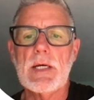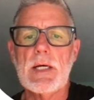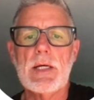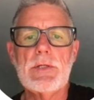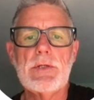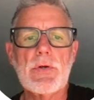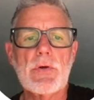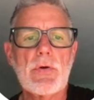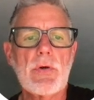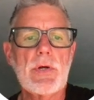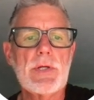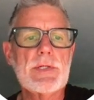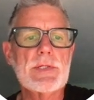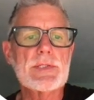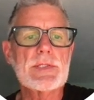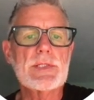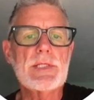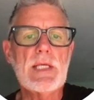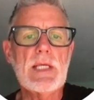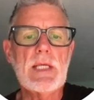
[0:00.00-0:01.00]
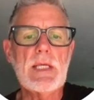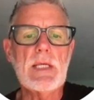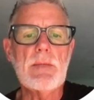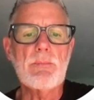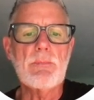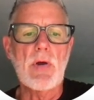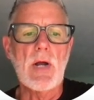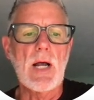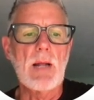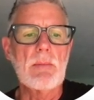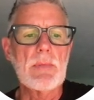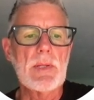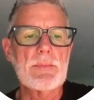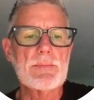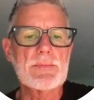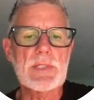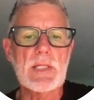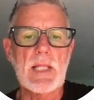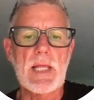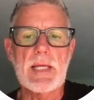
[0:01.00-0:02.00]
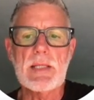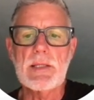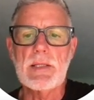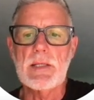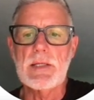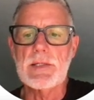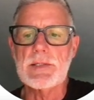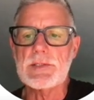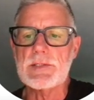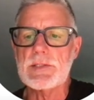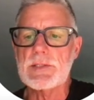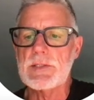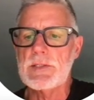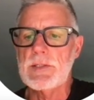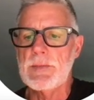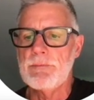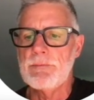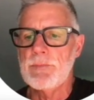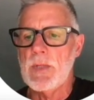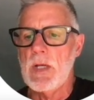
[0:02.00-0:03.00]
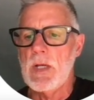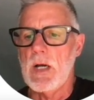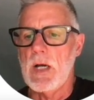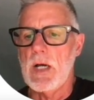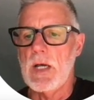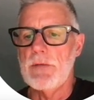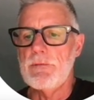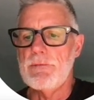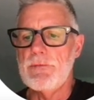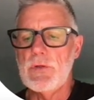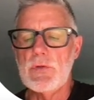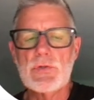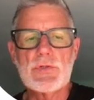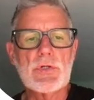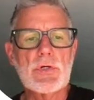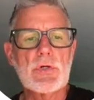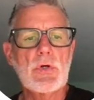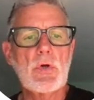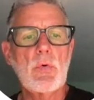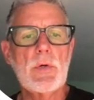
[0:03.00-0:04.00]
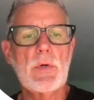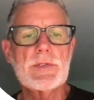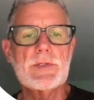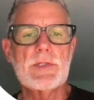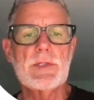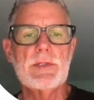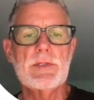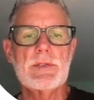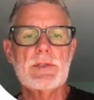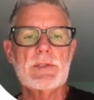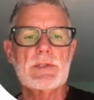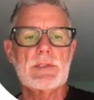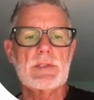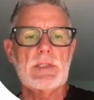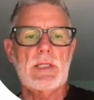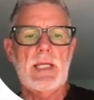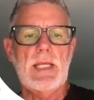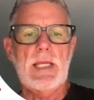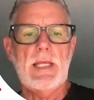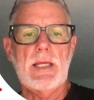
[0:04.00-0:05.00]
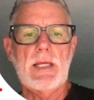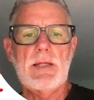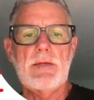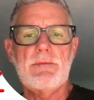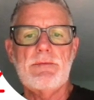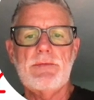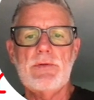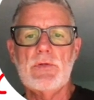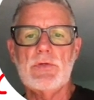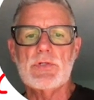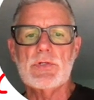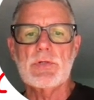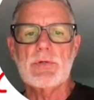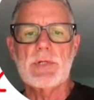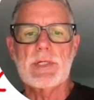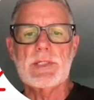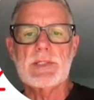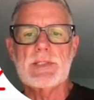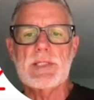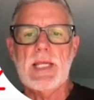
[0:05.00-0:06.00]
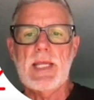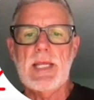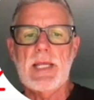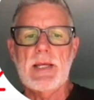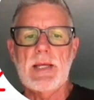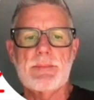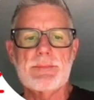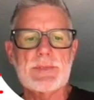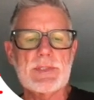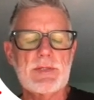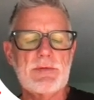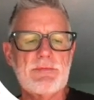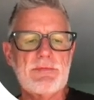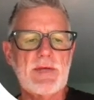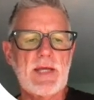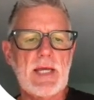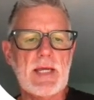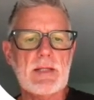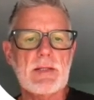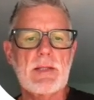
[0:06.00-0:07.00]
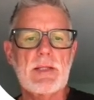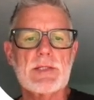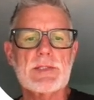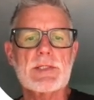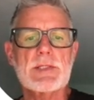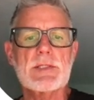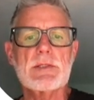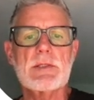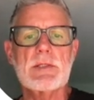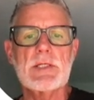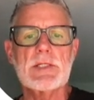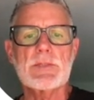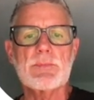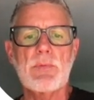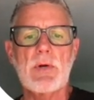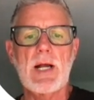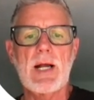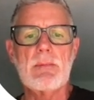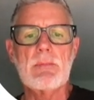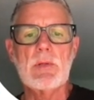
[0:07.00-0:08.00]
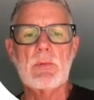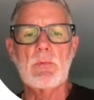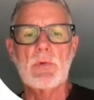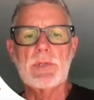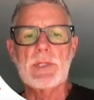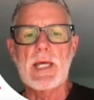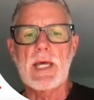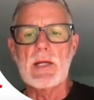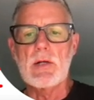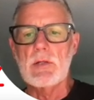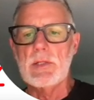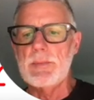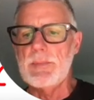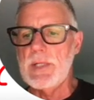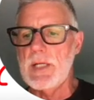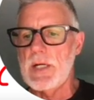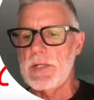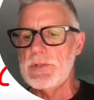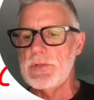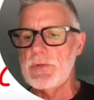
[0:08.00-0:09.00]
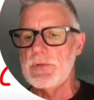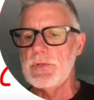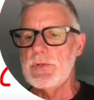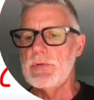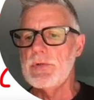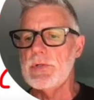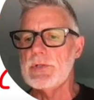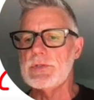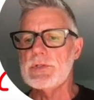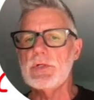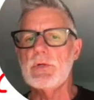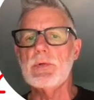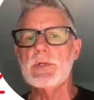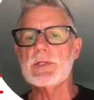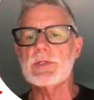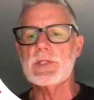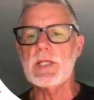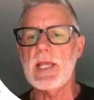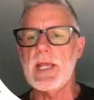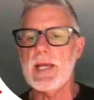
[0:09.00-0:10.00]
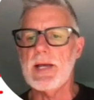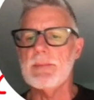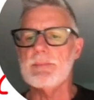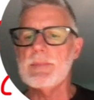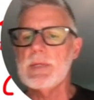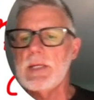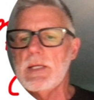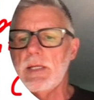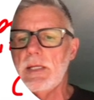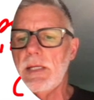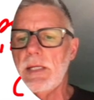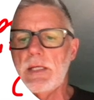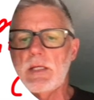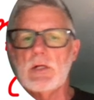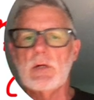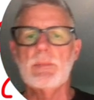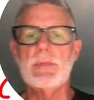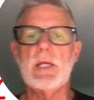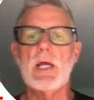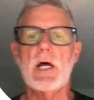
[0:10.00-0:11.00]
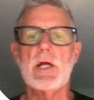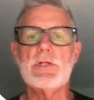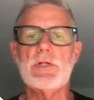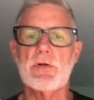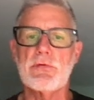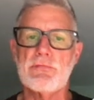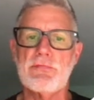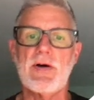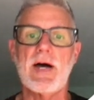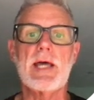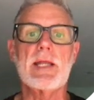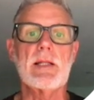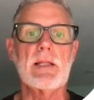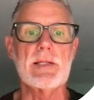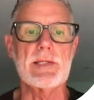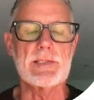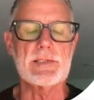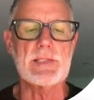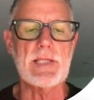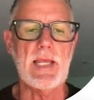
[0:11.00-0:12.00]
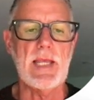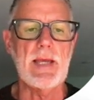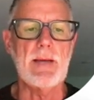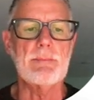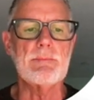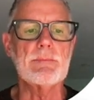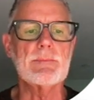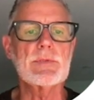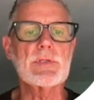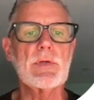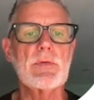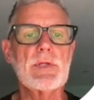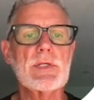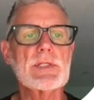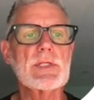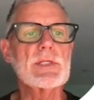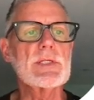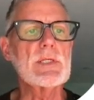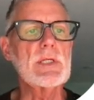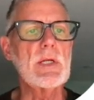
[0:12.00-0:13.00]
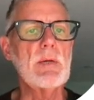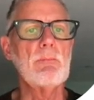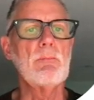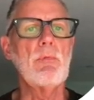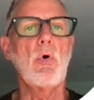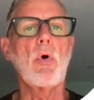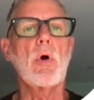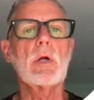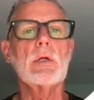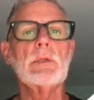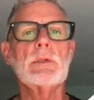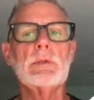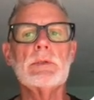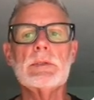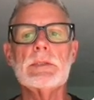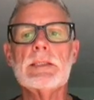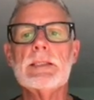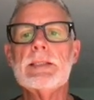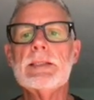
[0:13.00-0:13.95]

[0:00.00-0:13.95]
you're going to see problems like this on future quizzes and future exams. In fact, this problem will not only be on your Unit 2 exam, it'll be on your final exam. So this is an important